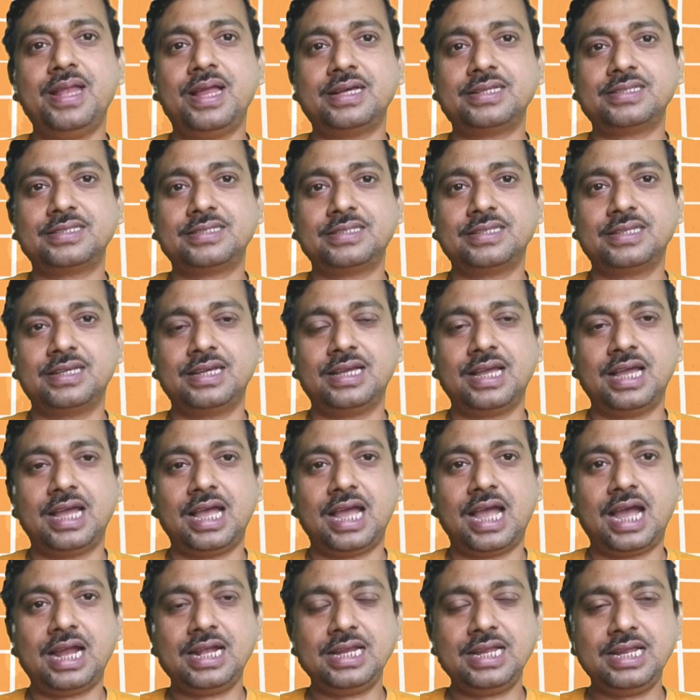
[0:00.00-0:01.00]
us,
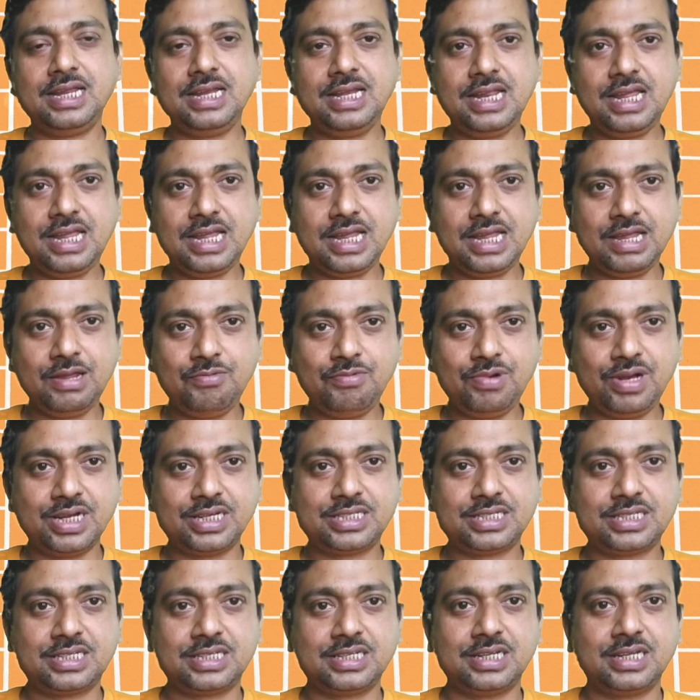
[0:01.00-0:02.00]
and in a
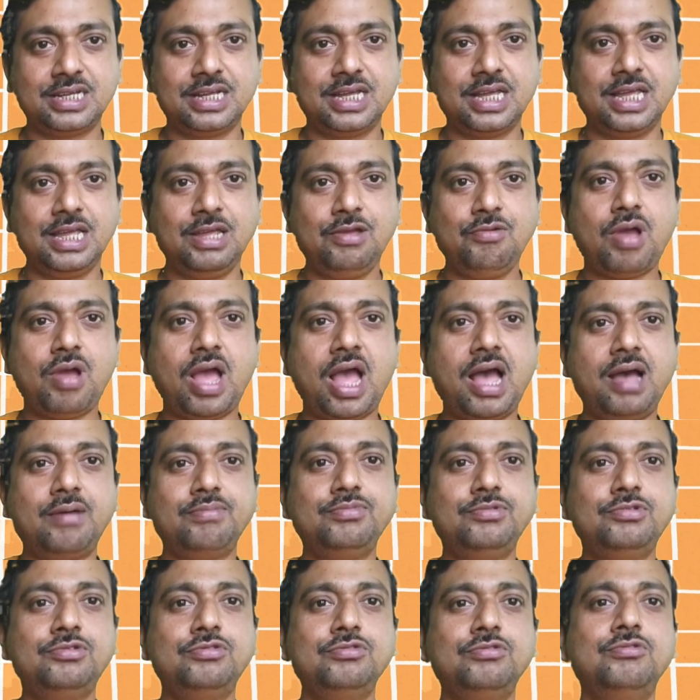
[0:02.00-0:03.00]
unit, you
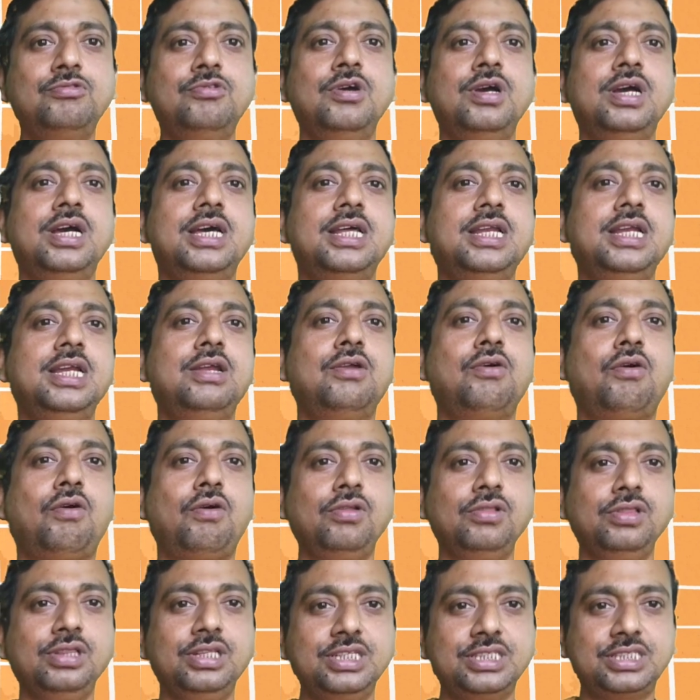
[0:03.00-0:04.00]
have to read
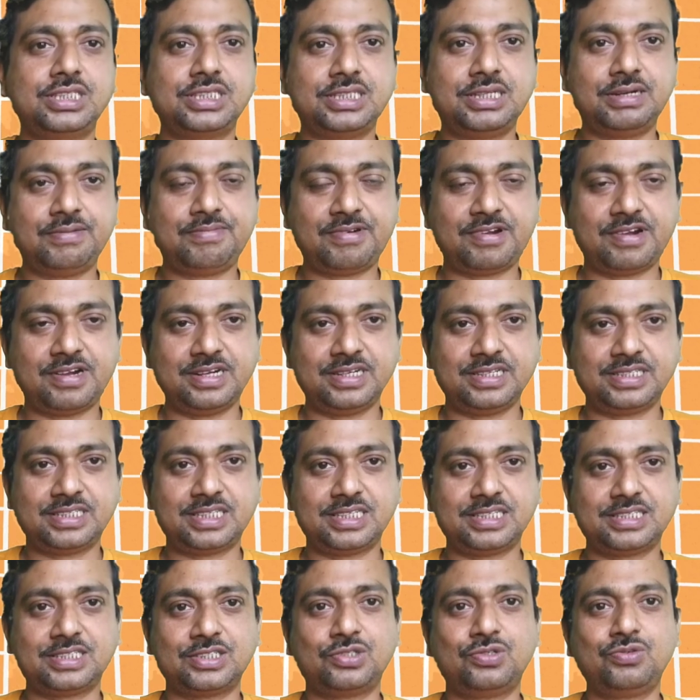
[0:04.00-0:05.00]
all these
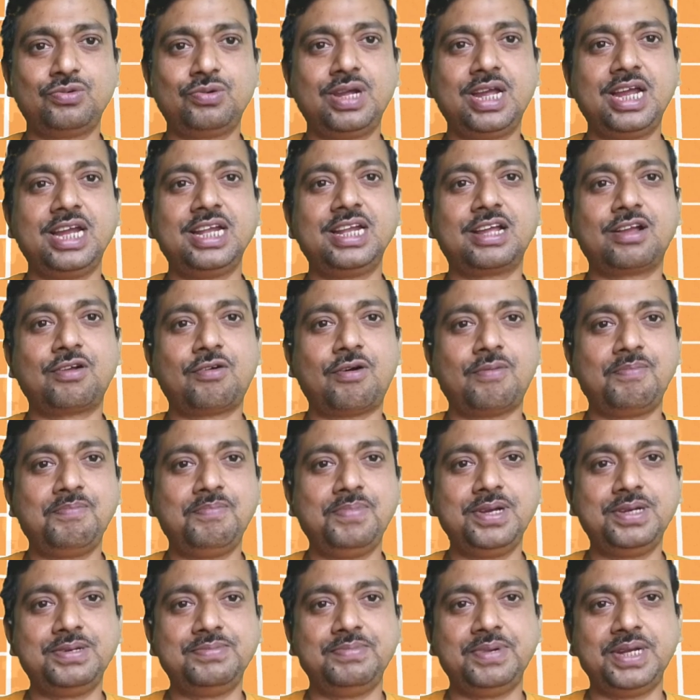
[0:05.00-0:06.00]
references to get a
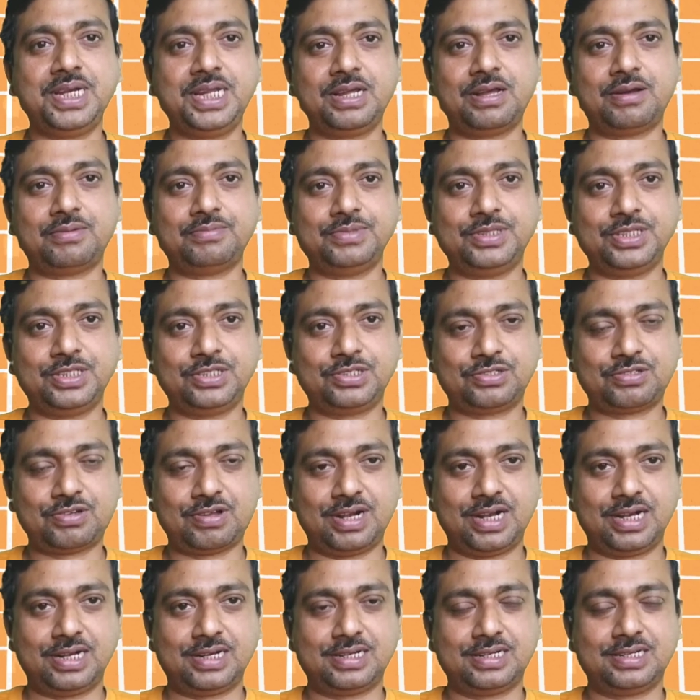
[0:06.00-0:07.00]
complete meaning of this
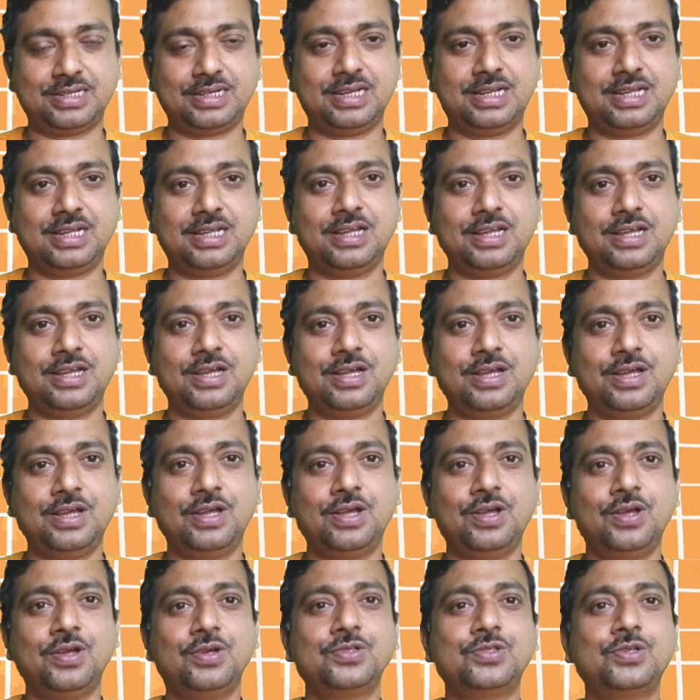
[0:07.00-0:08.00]
sonnet.
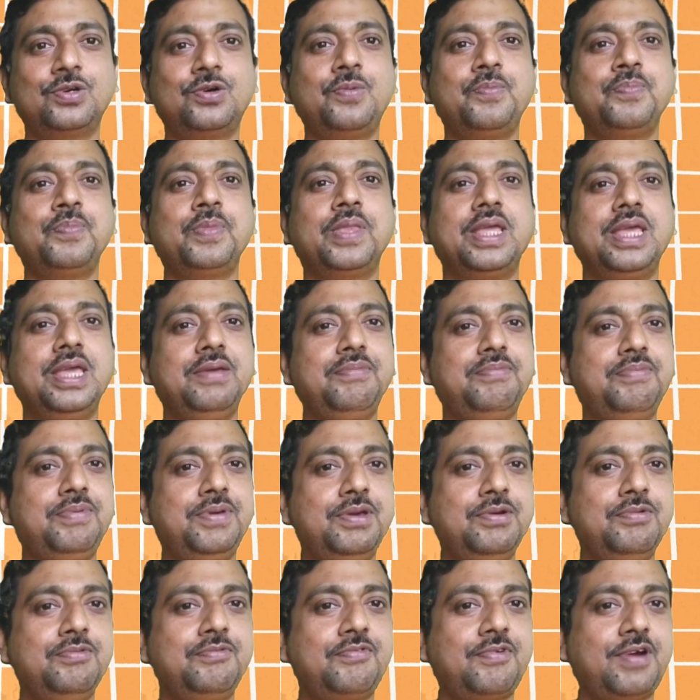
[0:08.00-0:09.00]
So,
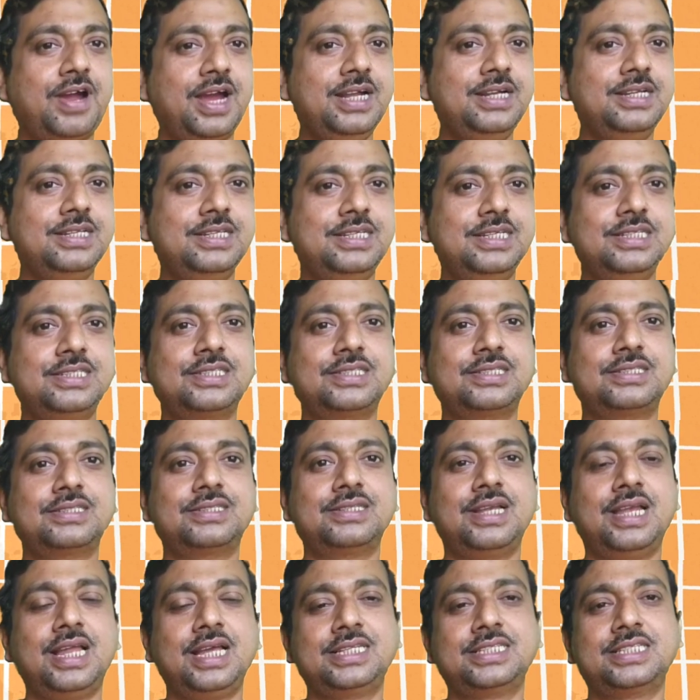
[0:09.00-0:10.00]
if you find this
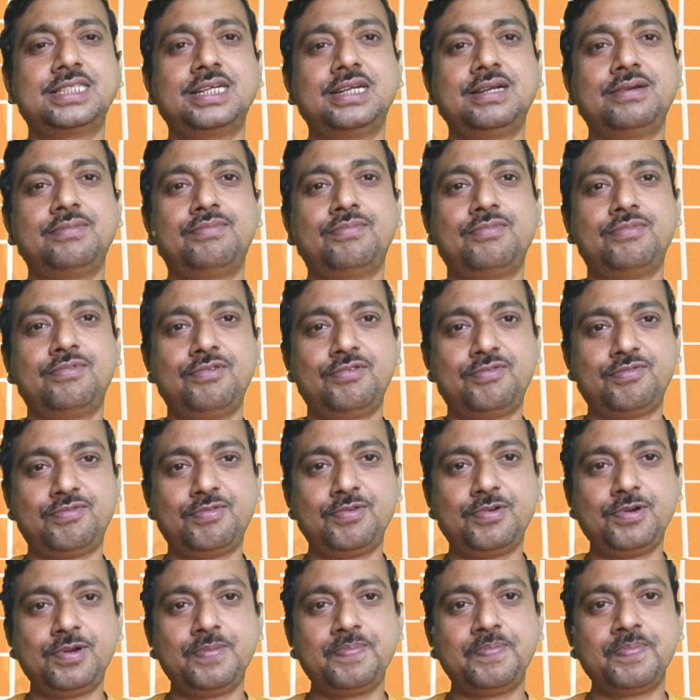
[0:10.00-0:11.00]
lecture
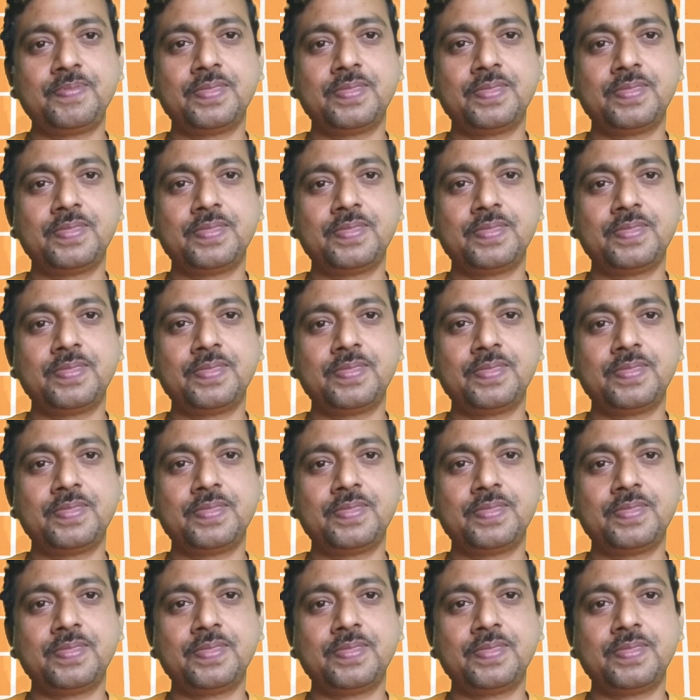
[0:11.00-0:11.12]
fruitful,